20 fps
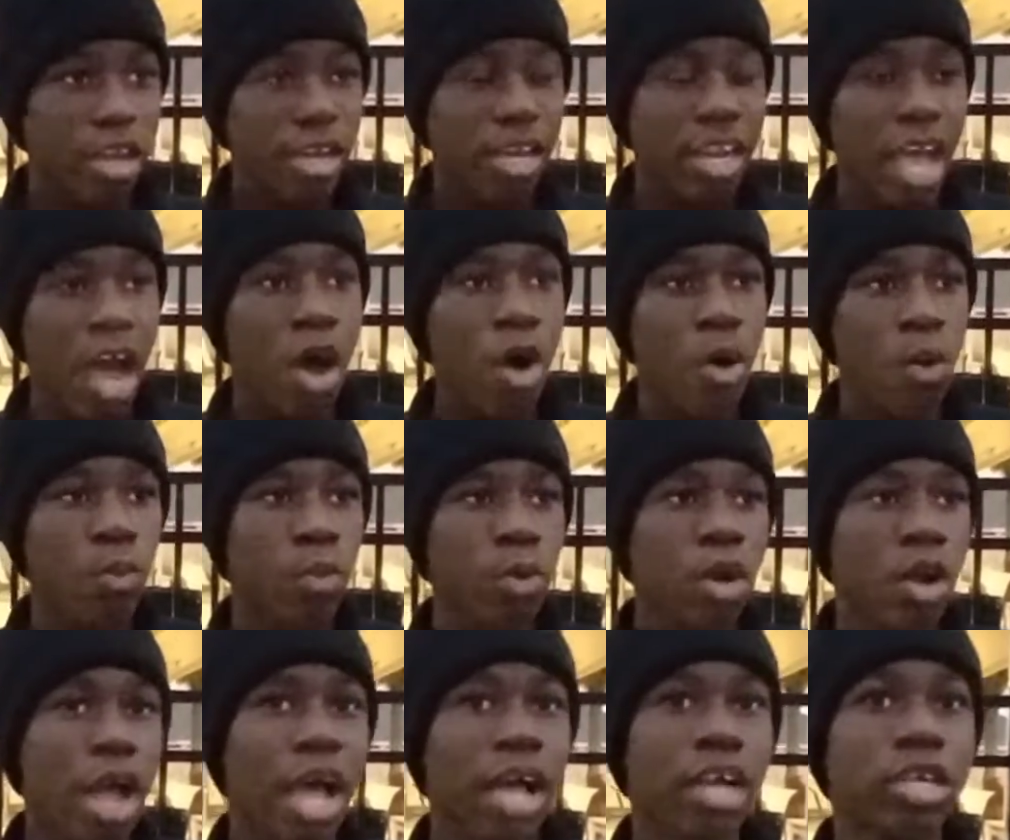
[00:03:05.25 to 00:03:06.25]
Now, we
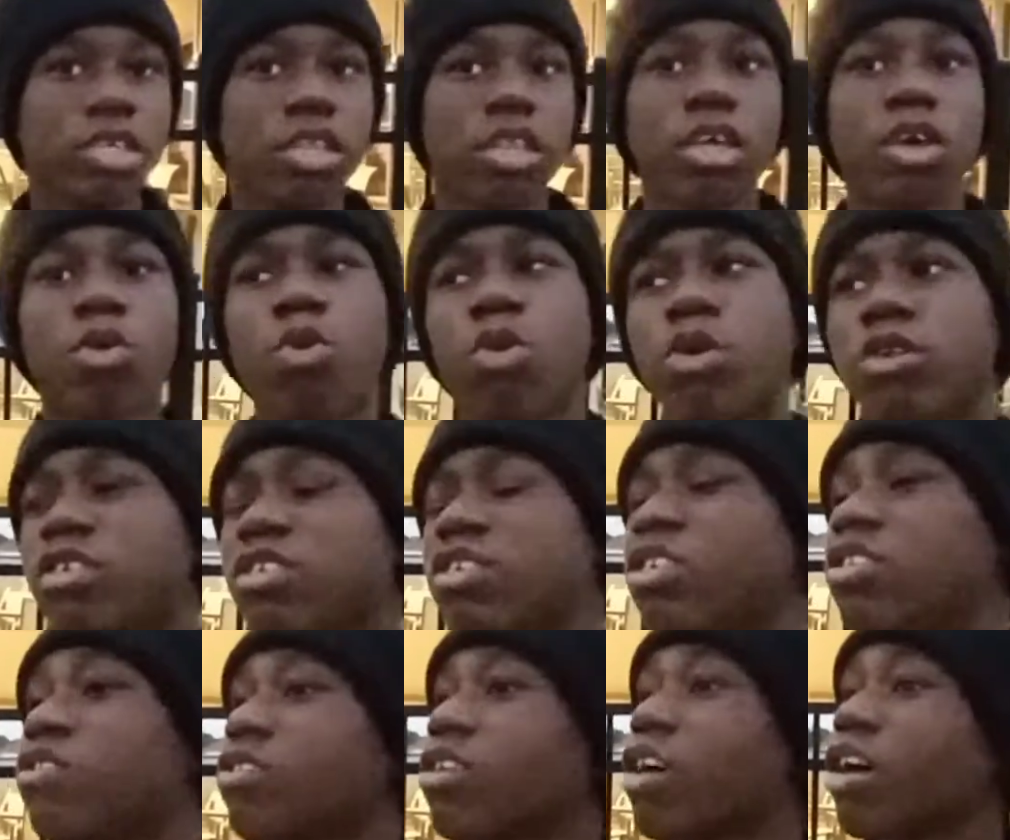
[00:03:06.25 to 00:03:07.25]
are actually going to
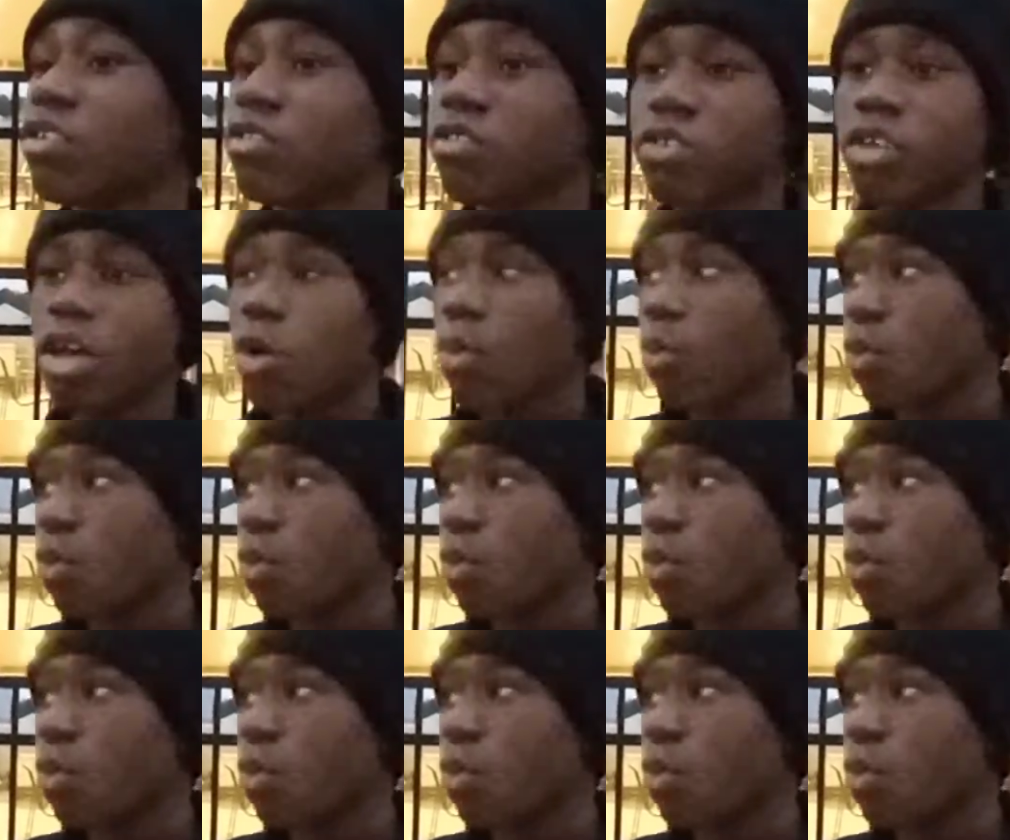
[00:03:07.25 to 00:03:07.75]
discuss